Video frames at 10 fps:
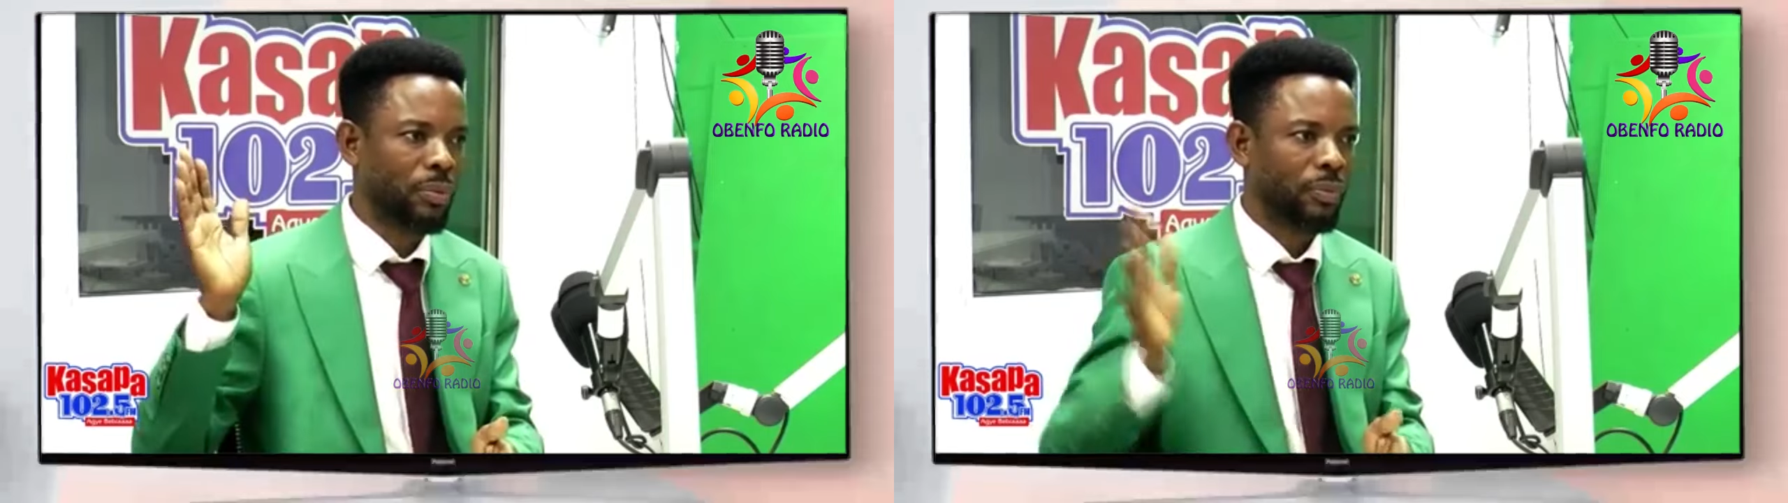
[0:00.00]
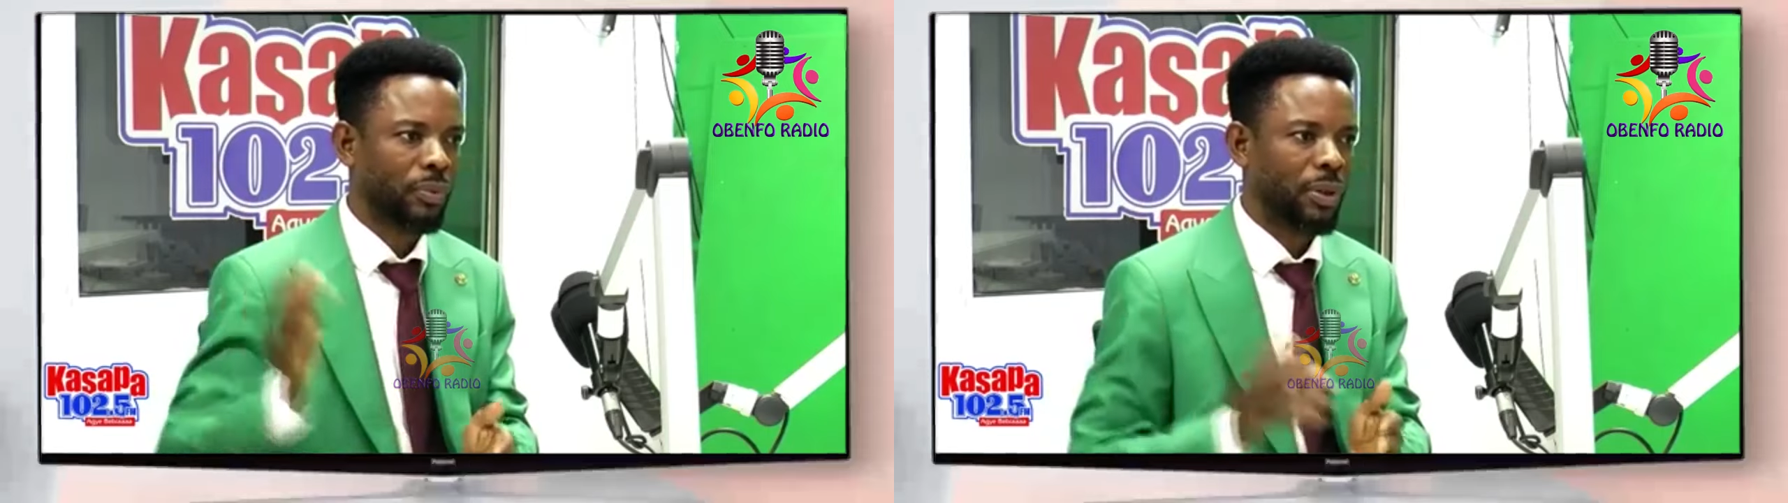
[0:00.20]

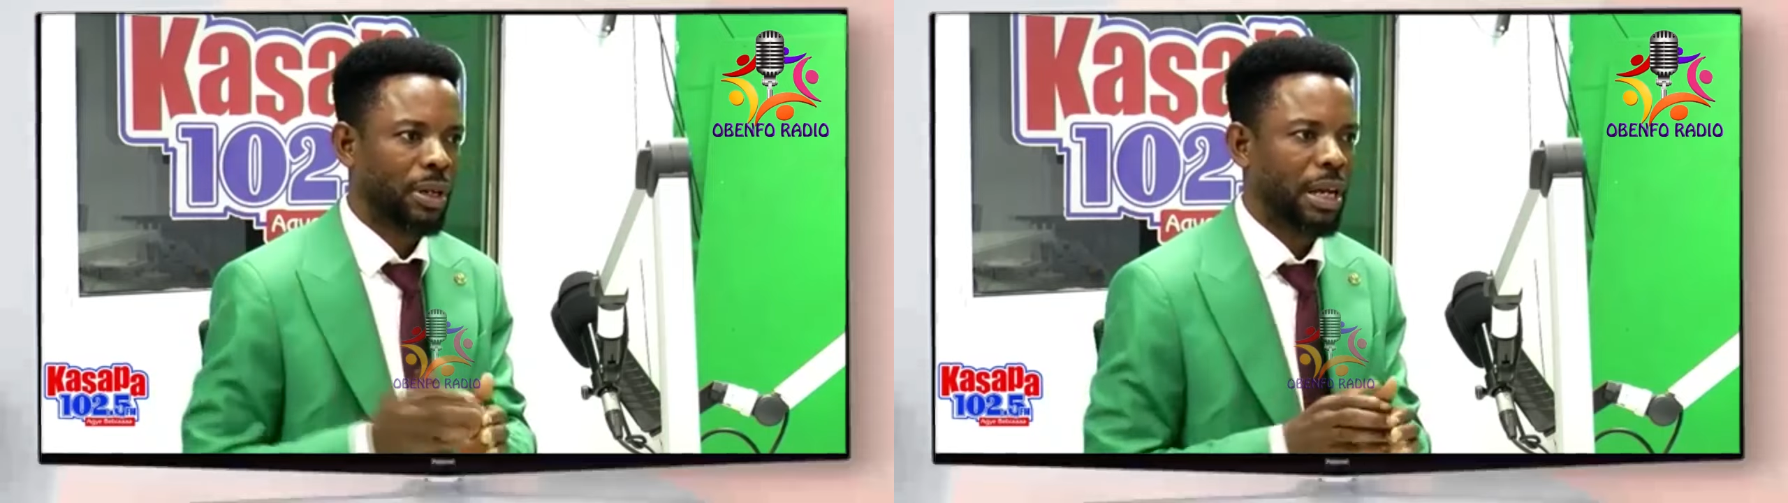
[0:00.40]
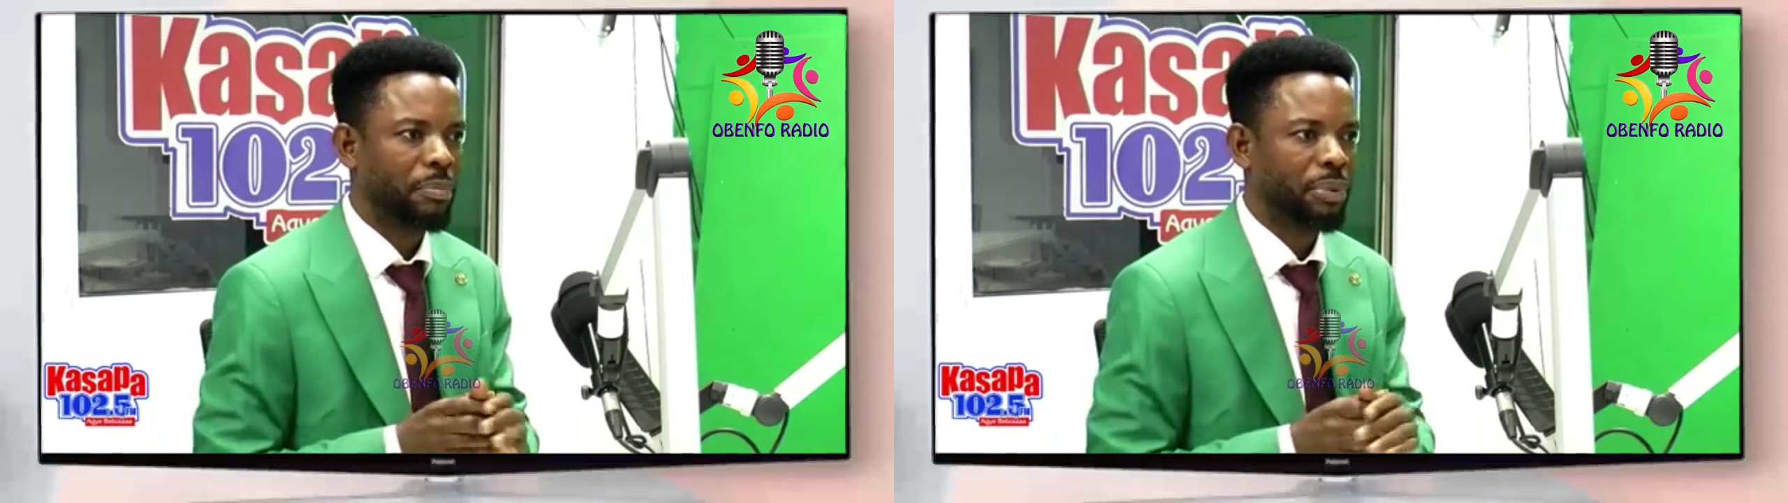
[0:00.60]
mm-hmm.
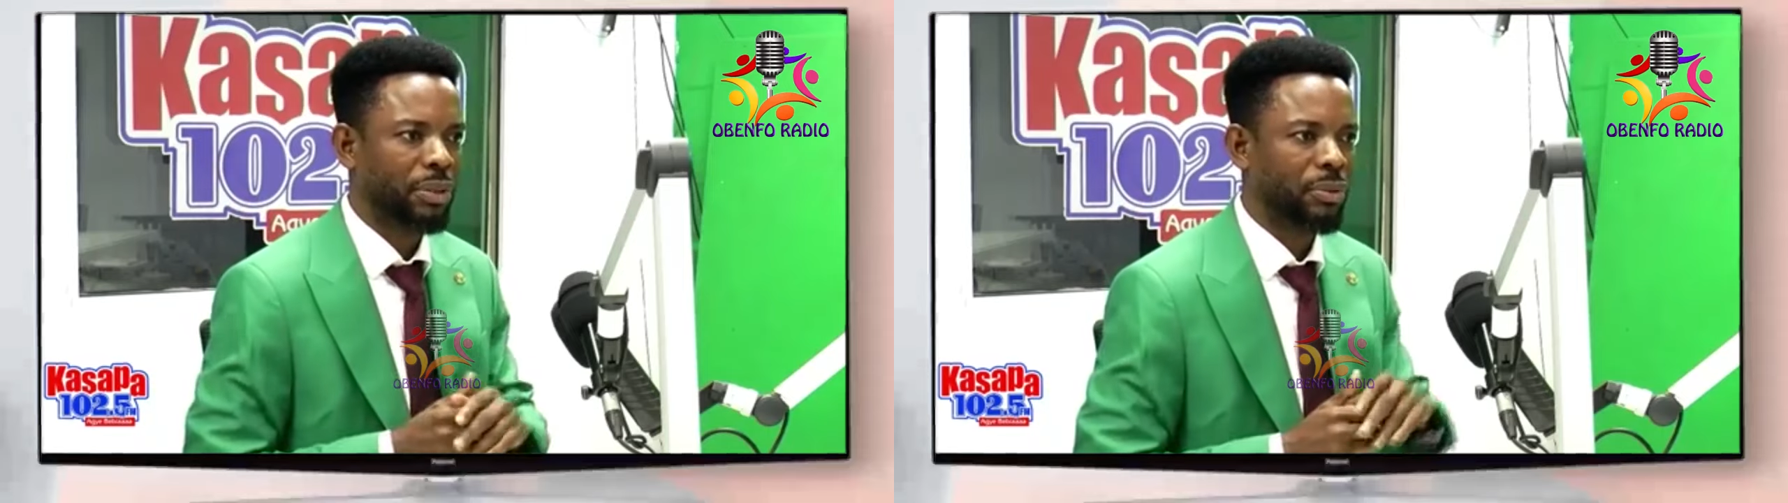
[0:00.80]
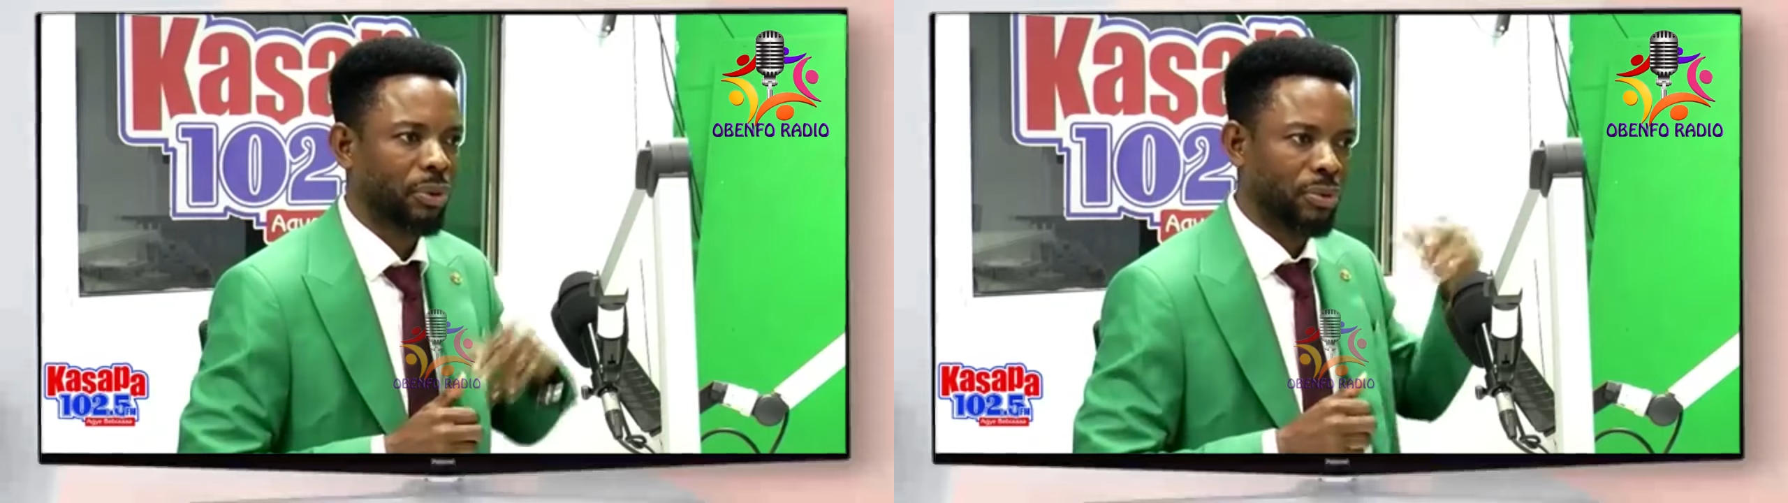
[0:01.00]
a brick
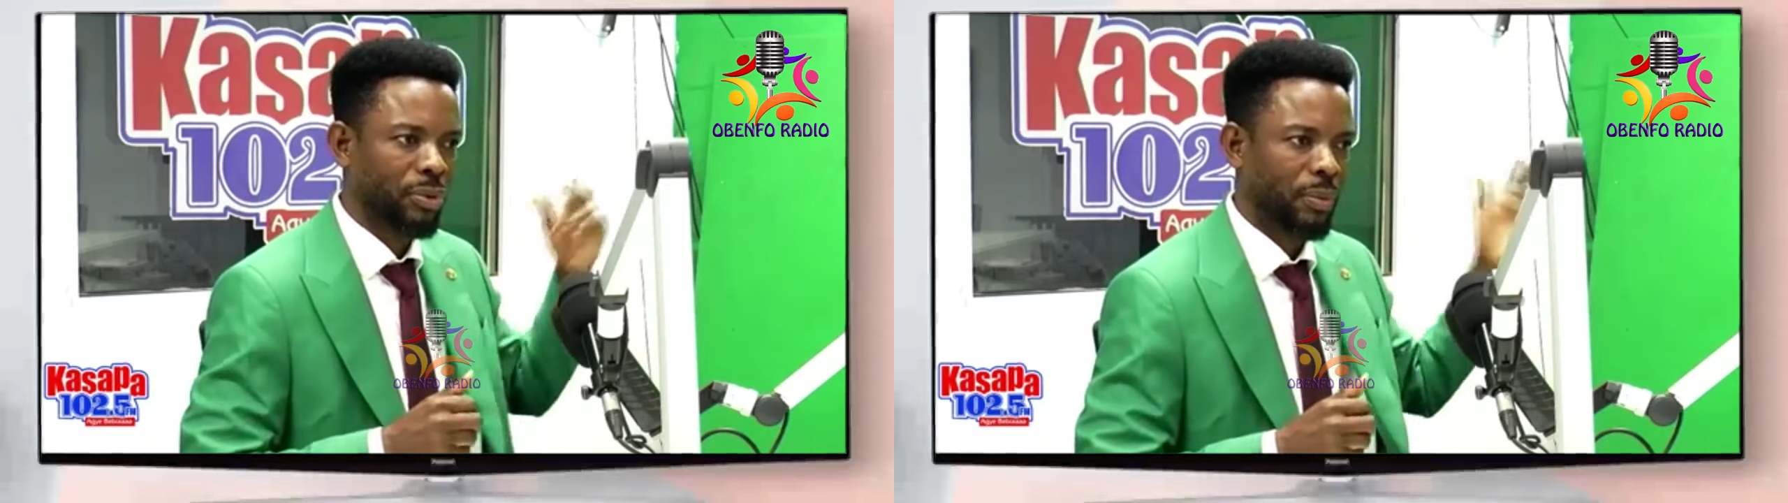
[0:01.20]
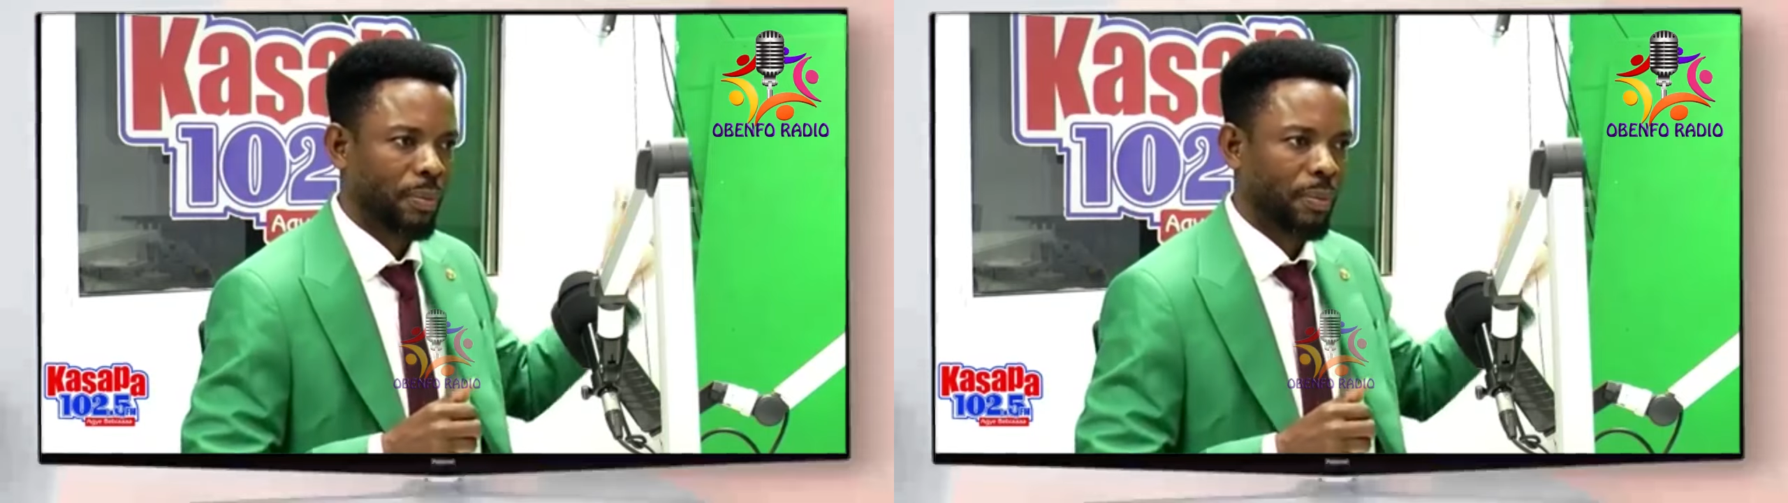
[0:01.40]
road.